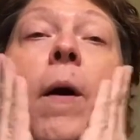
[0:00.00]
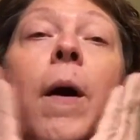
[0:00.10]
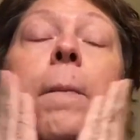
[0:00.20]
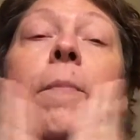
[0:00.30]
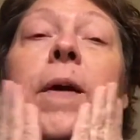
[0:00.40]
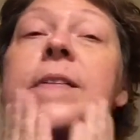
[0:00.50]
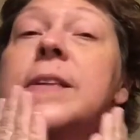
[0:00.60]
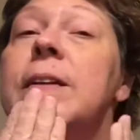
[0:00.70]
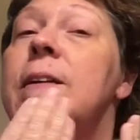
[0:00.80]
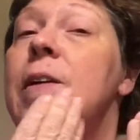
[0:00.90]
I'll press
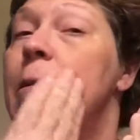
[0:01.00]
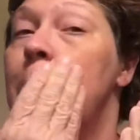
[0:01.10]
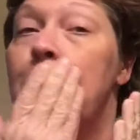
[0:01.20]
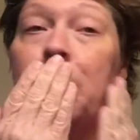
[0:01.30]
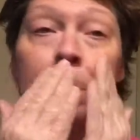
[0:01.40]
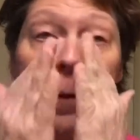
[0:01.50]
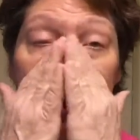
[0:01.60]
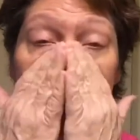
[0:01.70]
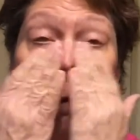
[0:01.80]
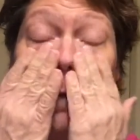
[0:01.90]
it
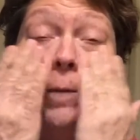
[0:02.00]
into my